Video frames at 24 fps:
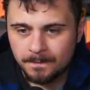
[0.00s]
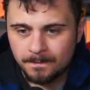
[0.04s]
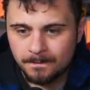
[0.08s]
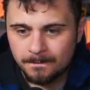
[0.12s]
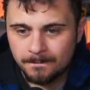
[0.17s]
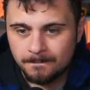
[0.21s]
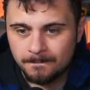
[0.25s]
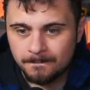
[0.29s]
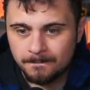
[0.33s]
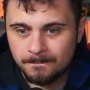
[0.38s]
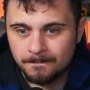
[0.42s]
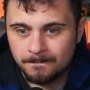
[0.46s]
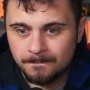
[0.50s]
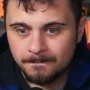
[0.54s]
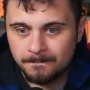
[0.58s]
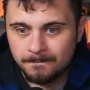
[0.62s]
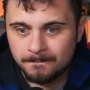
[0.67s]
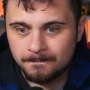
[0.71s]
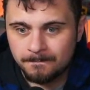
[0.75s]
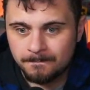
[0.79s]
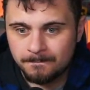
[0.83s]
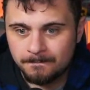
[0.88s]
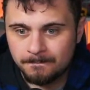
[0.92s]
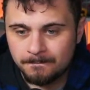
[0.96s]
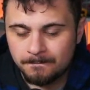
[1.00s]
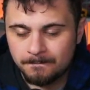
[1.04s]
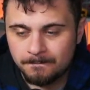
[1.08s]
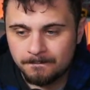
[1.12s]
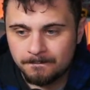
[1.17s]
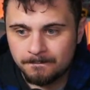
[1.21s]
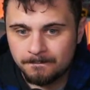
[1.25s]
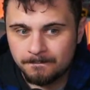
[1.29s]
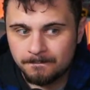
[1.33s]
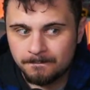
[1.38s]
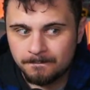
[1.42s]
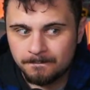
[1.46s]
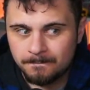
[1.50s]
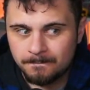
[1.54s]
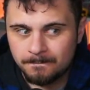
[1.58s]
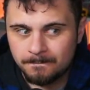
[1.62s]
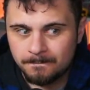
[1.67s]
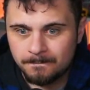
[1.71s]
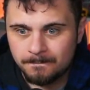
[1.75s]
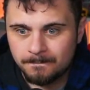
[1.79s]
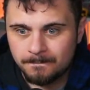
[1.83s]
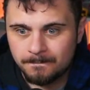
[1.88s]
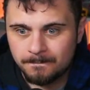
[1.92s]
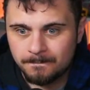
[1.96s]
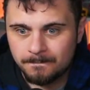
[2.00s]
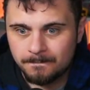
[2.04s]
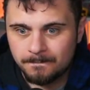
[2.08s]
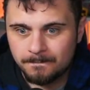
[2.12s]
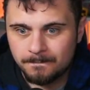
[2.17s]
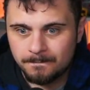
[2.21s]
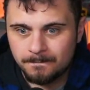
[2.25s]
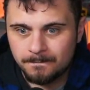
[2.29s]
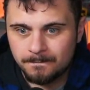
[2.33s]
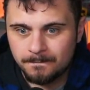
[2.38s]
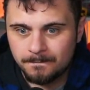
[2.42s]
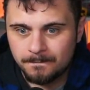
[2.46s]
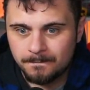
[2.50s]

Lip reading: (silence)